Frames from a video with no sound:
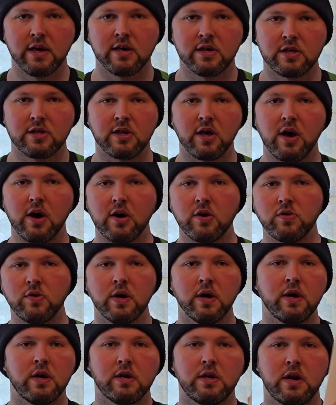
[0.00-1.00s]
So
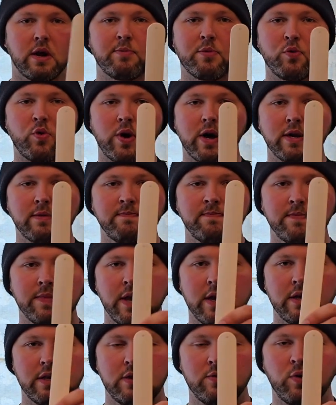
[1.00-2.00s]
number one,
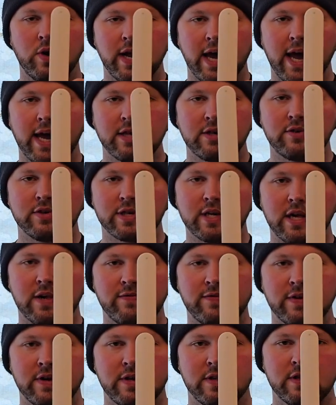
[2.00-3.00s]
you want to ask
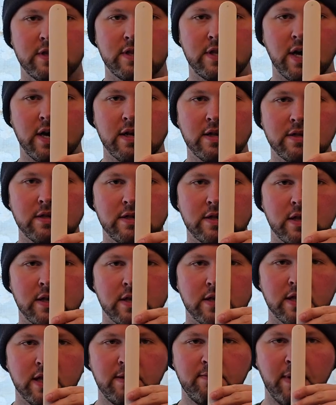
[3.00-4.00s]
yourself, does
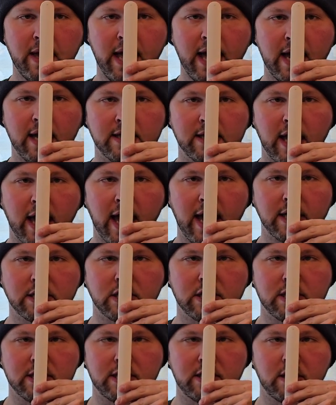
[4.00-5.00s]
the band
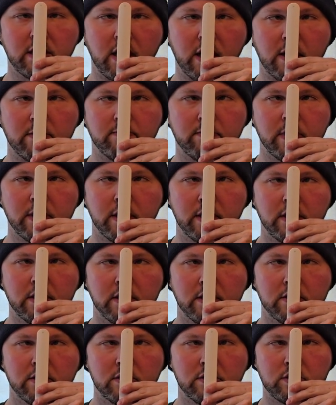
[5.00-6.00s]
actually come
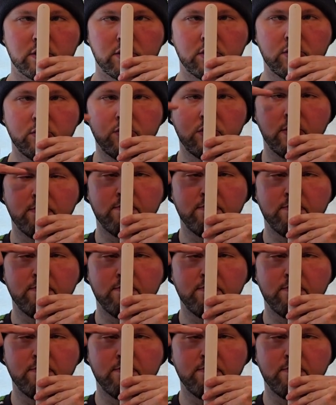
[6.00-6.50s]
to the